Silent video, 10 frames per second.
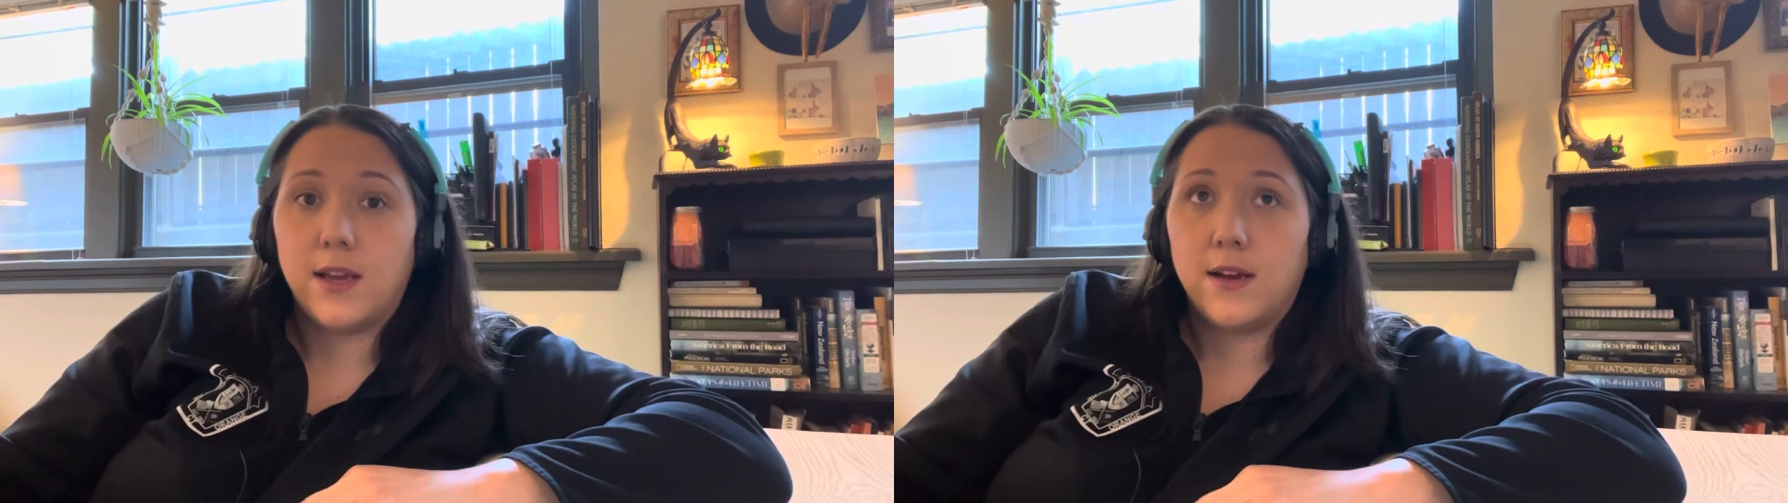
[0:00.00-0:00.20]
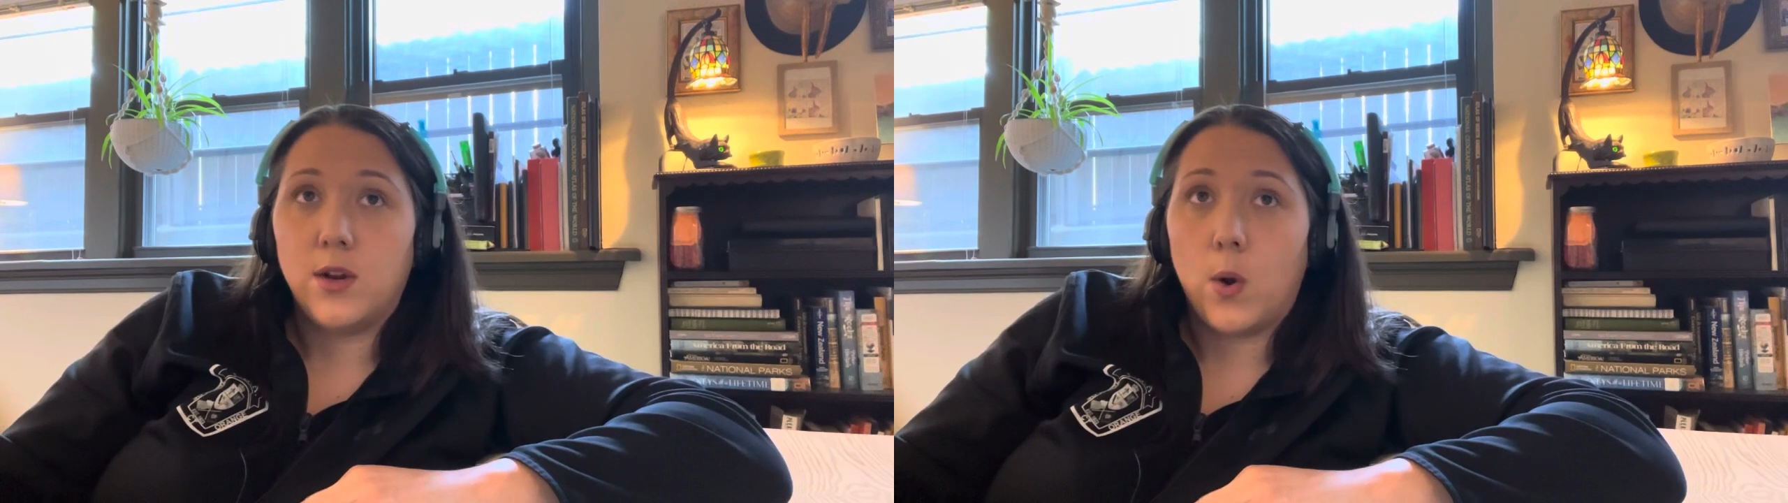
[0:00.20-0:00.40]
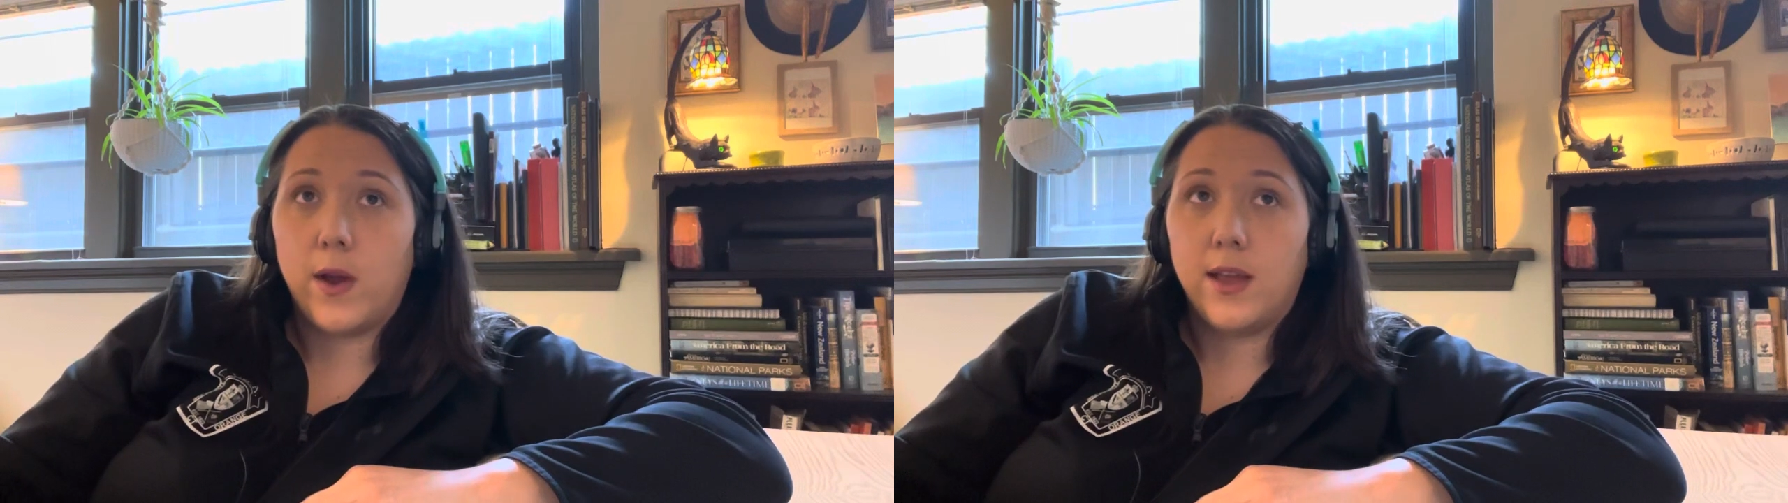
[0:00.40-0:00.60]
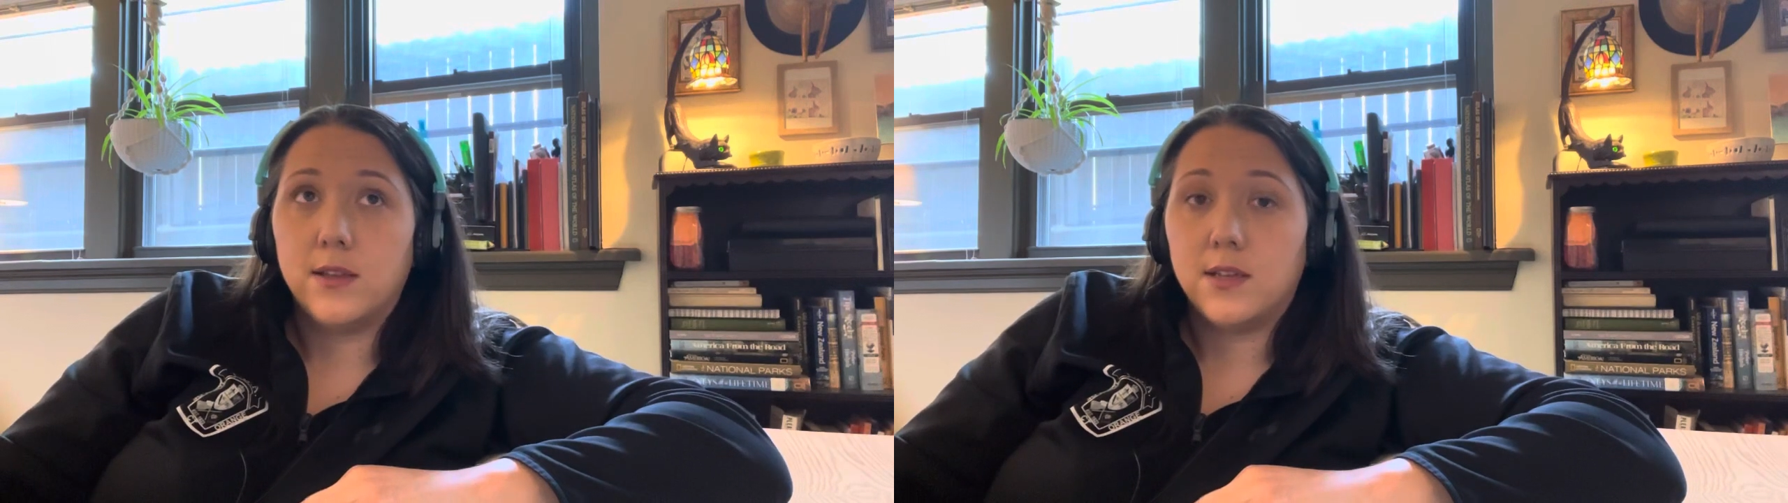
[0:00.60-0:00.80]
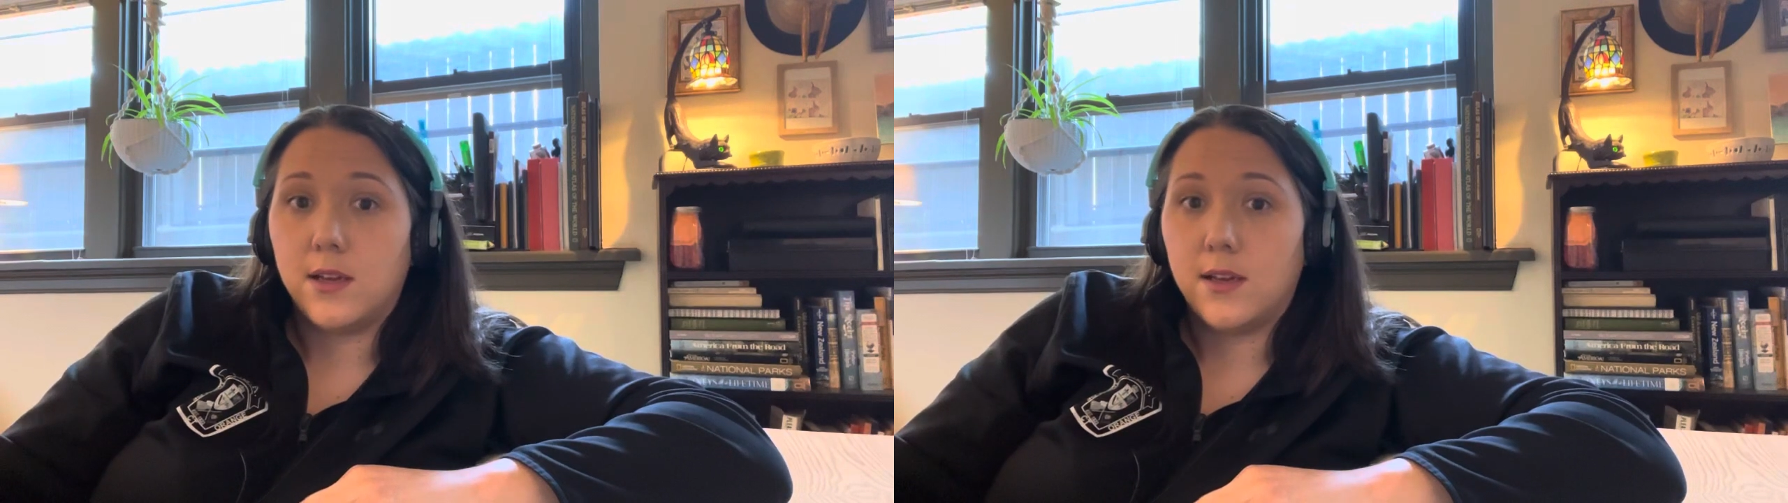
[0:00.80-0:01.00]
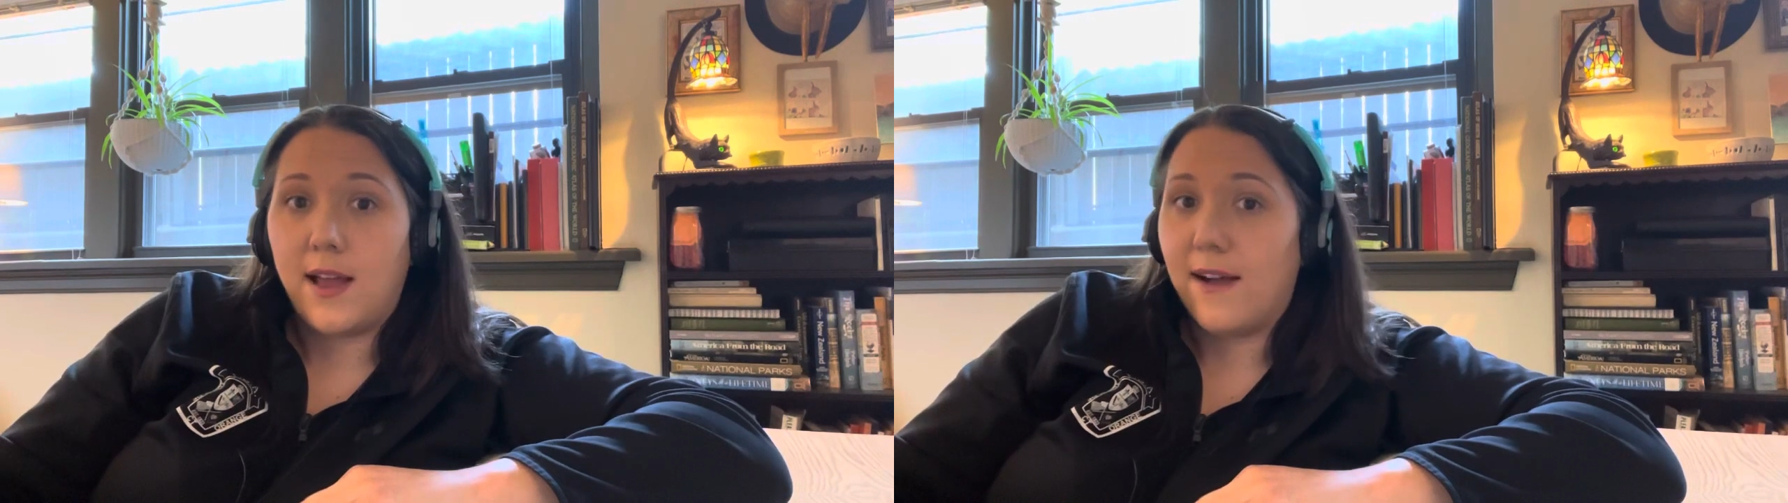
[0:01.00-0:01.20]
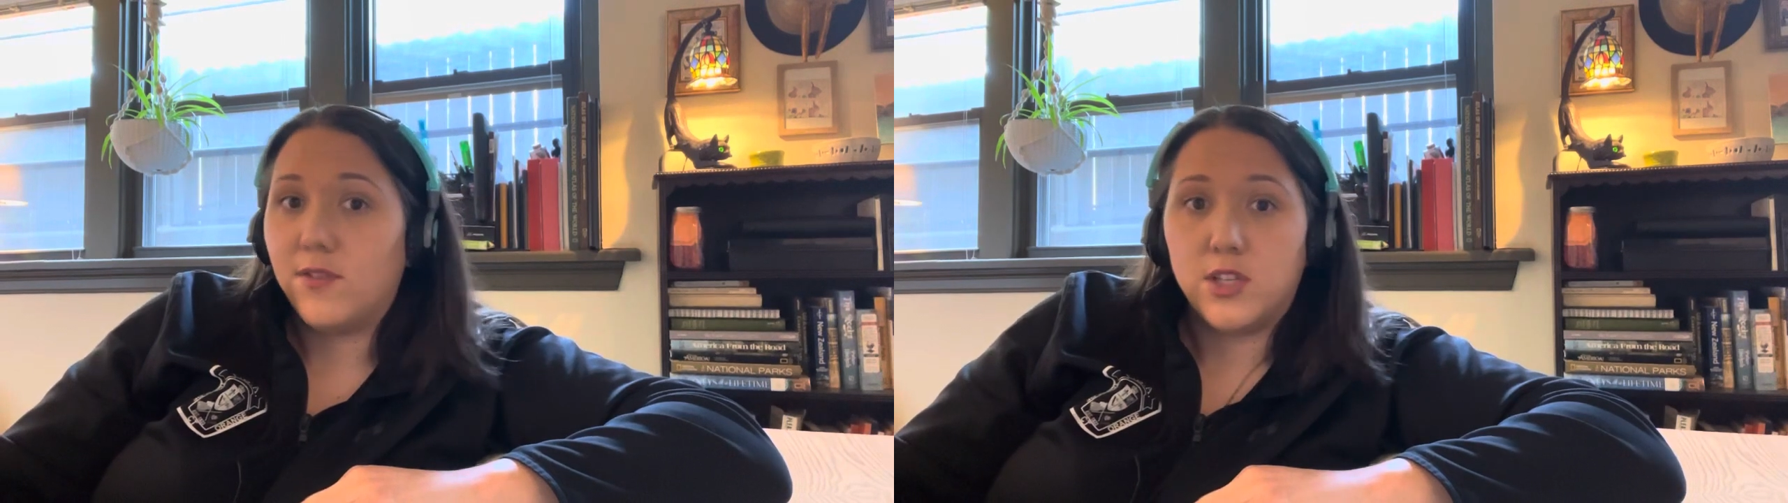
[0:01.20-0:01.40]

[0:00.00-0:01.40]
annoying to have